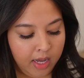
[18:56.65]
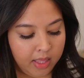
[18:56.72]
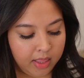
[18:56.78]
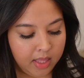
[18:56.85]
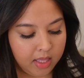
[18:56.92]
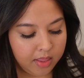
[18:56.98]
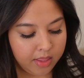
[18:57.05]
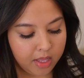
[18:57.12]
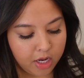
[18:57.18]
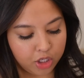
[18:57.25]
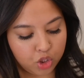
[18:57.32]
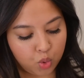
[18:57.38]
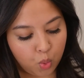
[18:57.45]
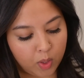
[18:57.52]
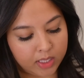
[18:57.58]
I think the
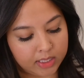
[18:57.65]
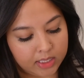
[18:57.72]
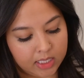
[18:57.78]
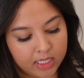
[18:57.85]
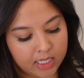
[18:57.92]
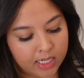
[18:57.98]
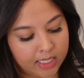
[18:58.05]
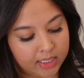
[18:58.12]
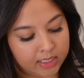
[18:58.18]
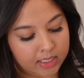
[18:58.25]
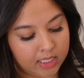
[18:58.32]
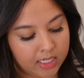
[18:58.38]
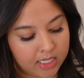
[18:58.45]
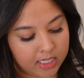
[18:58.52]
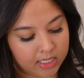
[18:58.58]

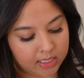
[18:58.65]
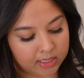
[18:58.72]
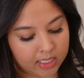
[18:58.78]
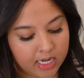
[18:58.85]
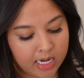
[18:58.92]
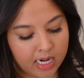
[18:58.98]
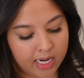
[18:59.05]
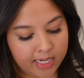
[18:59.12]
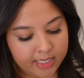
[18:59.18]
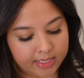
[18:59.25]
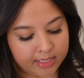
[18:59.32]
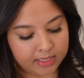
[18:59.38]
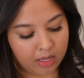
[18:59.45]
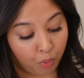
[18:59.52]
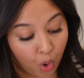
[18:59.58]
2019 is a
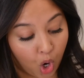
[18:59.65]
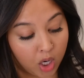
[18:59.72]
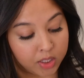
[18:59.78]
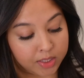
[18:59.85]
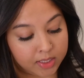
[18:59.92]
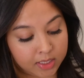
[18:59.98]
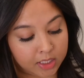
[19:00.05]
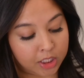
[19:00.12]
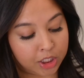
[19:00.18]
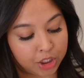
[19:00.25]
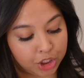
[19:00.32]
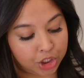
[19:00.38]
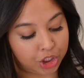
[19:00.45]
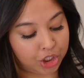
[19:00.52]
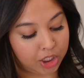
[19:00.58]
nice bronzing
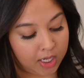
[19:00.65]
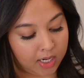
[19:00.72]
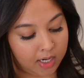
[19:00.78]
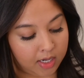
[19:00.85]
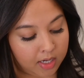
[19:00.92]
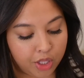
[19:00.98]
shade.